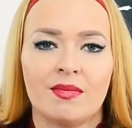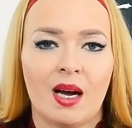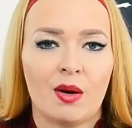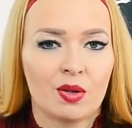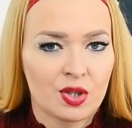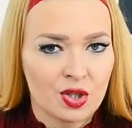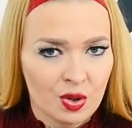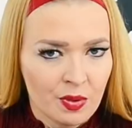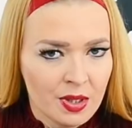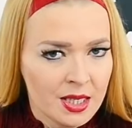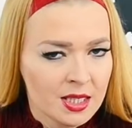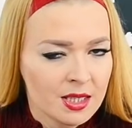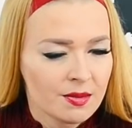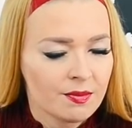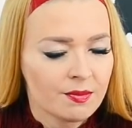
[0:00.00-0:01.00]
I will do
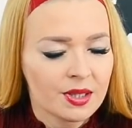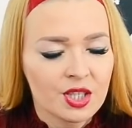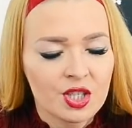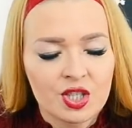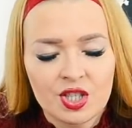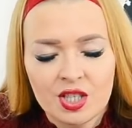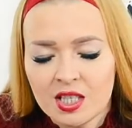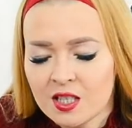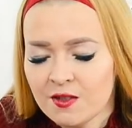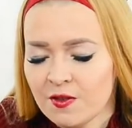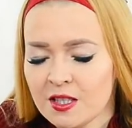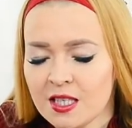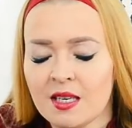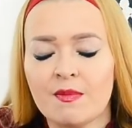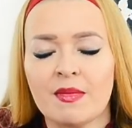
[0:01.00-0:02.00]
it, but just
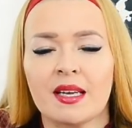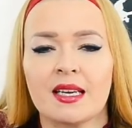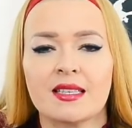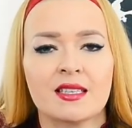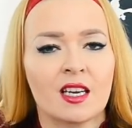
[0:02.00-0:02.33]
for 10 minutes.